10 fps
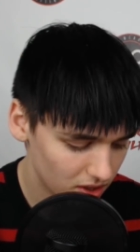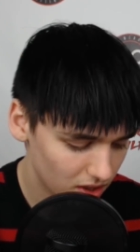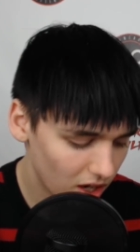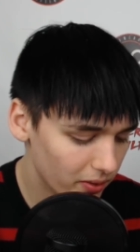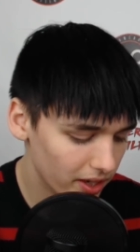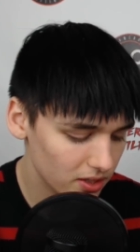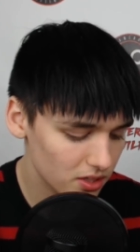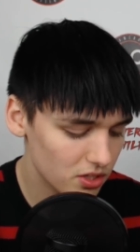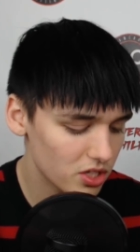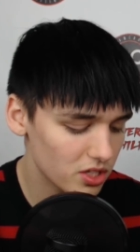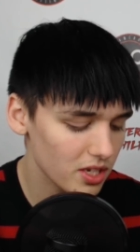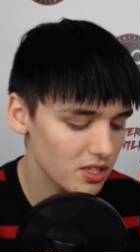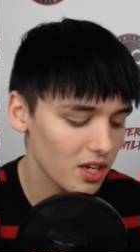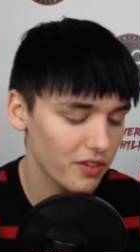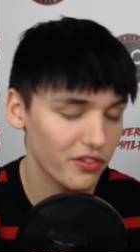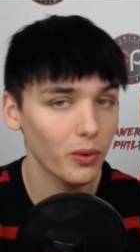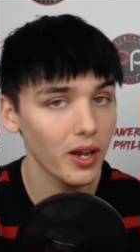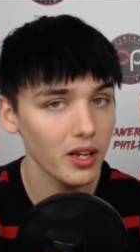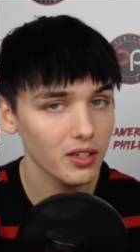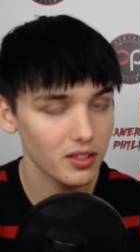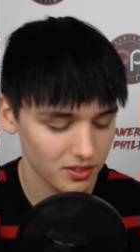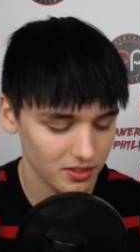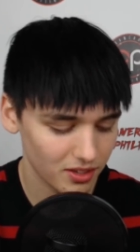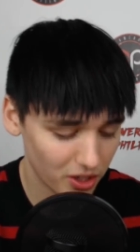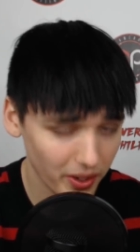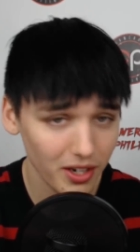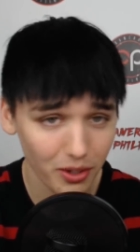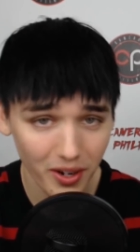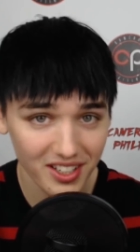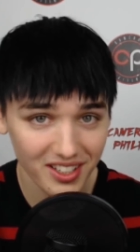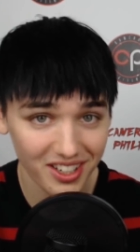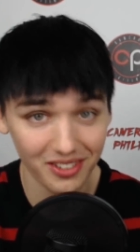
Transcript: All right, just stay safe, all right? All right, all right, all